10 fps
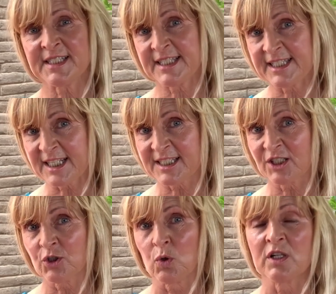
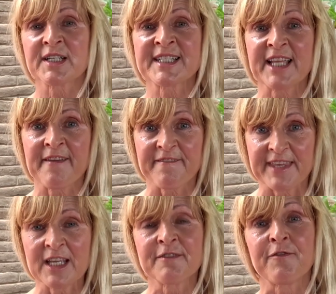$60 a
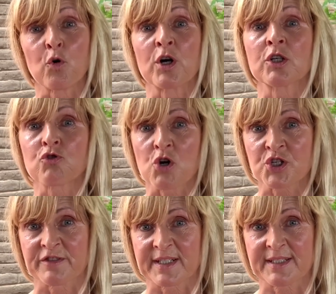week for
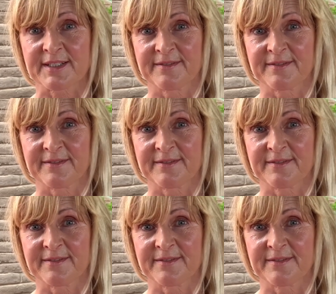groceries.